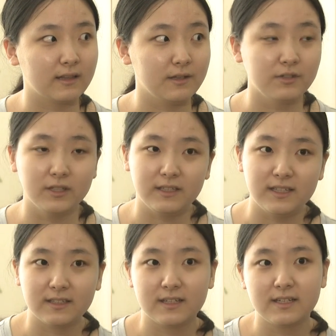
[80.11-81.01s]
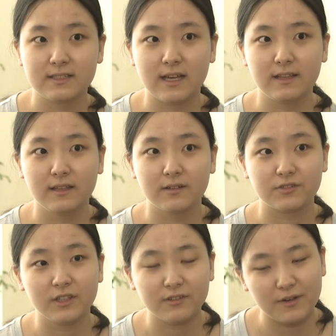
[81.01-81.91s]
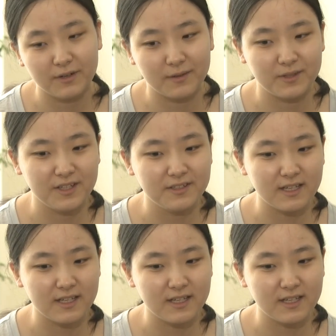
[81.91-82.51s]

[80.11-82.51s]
that they really needed this and it was really great for them to